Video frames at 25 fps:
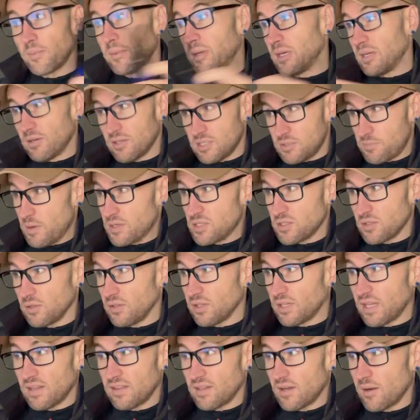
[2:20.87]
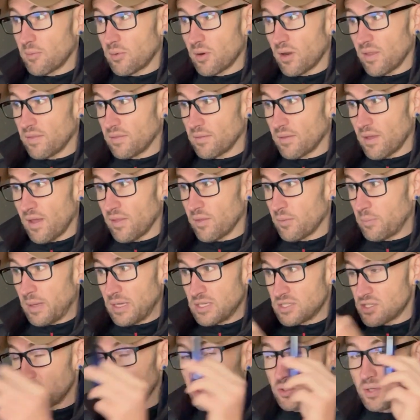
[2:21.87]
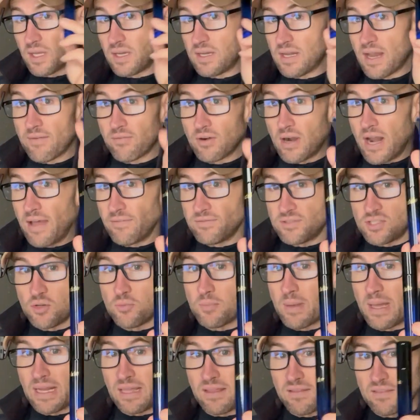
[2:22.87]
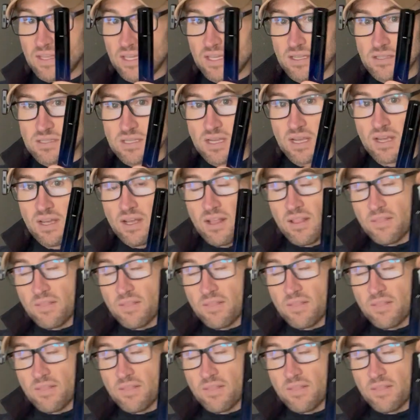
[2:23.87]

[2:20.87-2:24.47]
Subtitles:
I mean, especially looking at the number on the page there, you can never have too many of these.